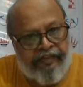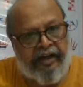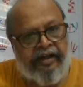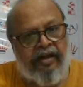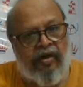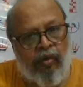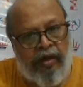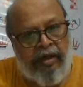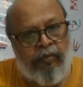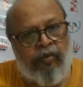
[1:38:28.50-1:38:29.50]
Check.
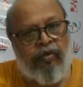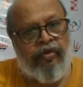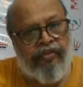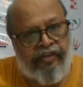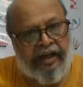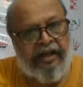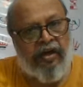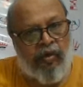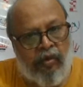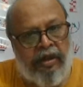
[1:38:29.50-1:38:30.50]
Only move. Check.
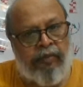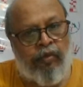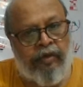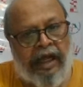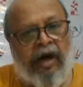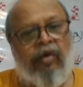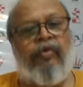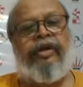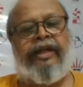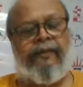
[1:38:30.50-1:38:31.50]
Only move. Now
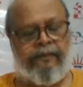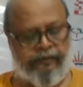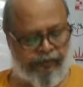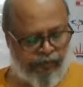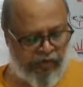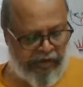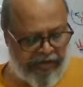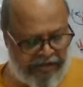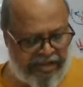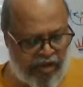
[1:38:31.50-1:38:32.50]
win.
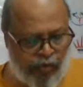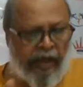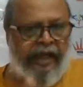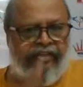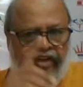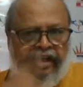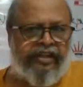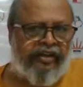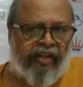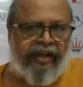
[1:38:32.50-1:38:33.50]
This is why I
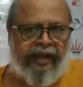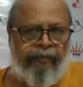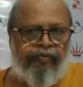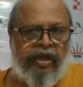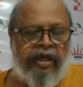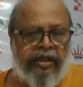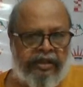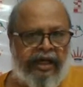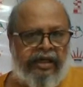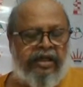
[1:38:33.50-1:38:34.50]
selected the game.
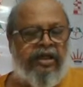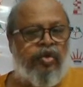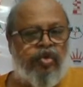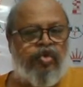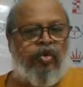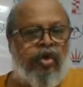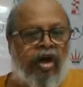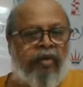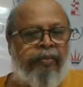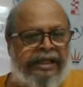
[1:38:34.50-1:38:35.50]
That you should
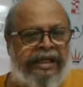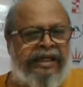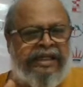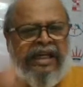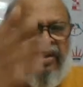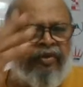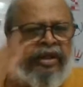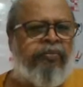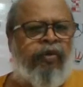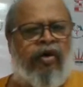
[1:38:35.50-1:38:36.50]
not mechanically
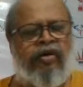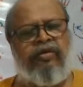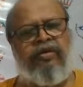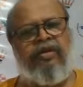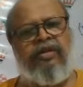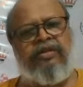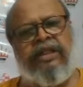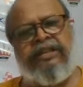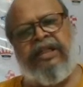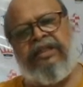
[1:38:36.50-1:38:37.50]
win pawn.
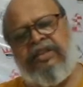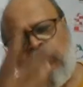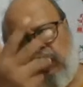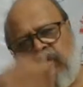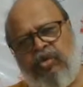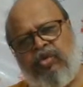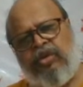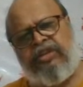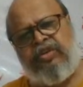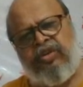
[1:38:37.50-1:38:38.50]
Then there is you
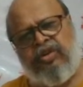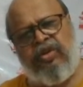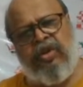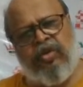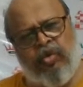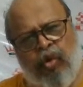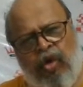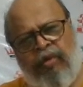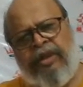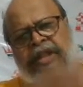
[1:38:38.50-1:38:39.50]
just throw
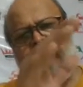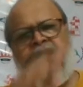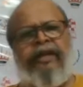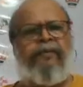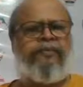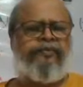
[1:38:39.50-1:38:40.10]
away the win.